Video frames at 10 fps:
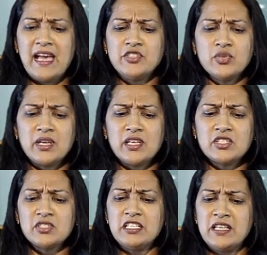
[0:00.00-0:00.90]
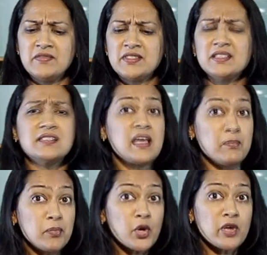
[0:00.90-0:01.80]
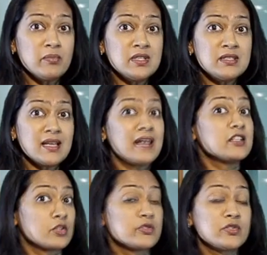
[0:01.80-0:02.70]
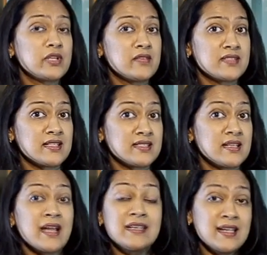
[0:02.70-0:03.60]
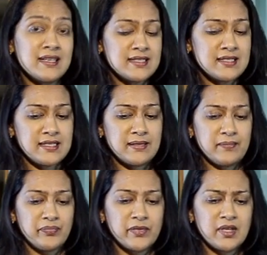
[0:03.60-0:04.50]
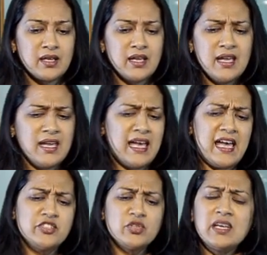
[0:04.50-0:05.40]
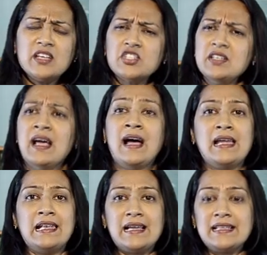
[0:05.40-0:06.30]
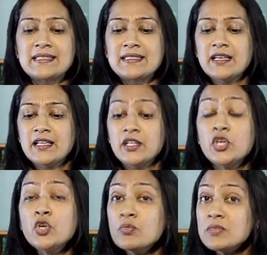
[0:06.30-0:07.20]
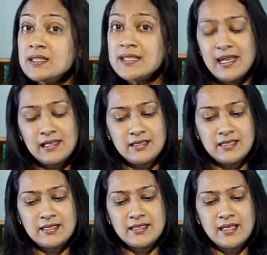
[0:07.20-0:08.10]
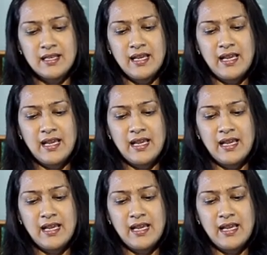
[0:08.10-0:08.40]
Education gives us employment, and it also gives us an identity. Education highlights the human talents.